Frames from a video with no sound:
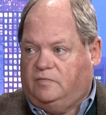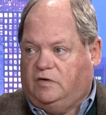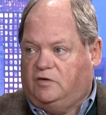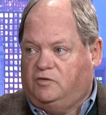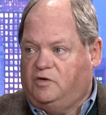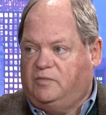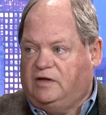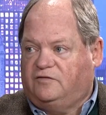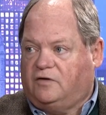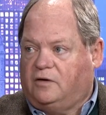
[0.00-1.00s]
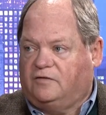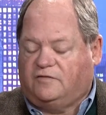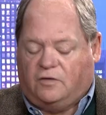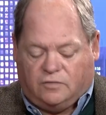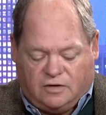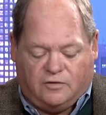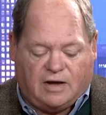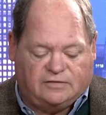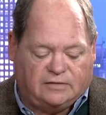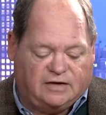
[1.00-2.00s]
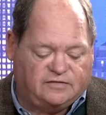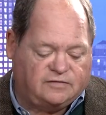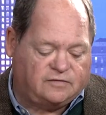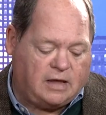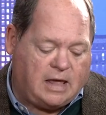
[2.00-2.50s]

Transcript: means are. So congratulations.